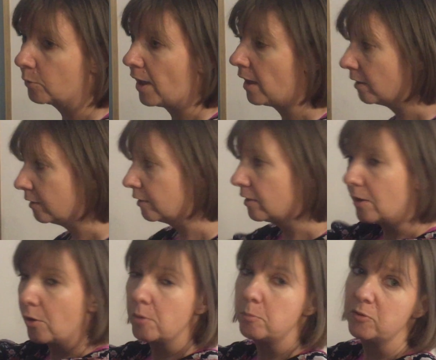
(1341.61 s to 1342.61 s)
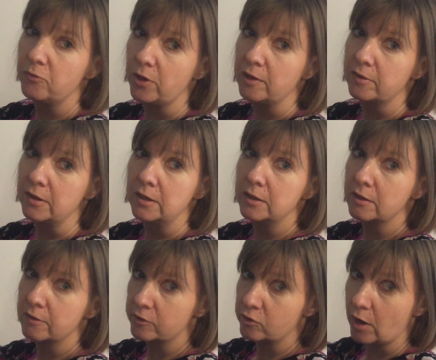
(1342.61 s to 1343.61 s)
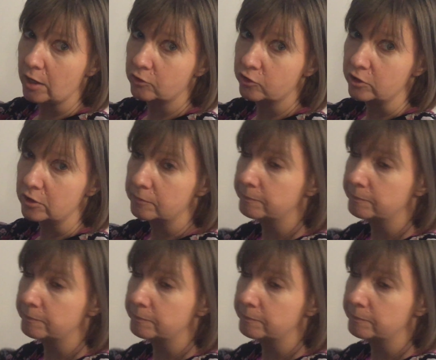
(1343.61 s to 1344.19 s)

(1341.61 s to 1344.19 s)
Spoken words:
way, and so I'd be facing in this direction.